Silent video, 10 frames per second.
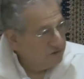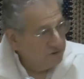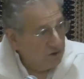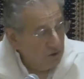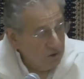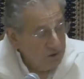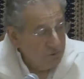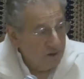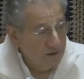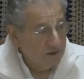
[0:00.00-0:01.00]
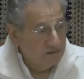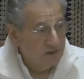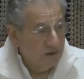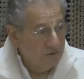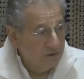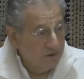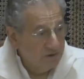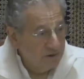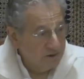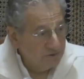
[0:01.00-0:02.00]
So the only way they could tolerate
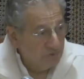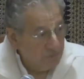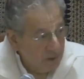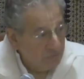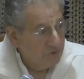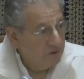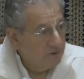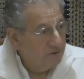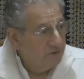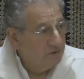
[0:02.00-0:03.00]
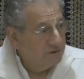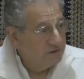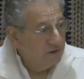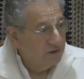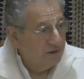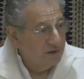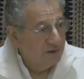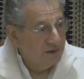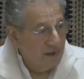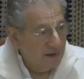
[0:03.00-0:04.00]
it is remembering Krishna
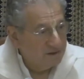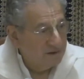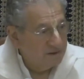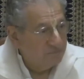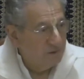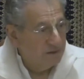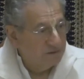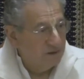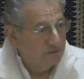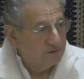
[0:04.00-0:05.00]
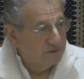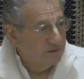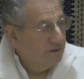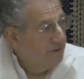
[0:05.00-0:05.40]
and enacting his pastimes.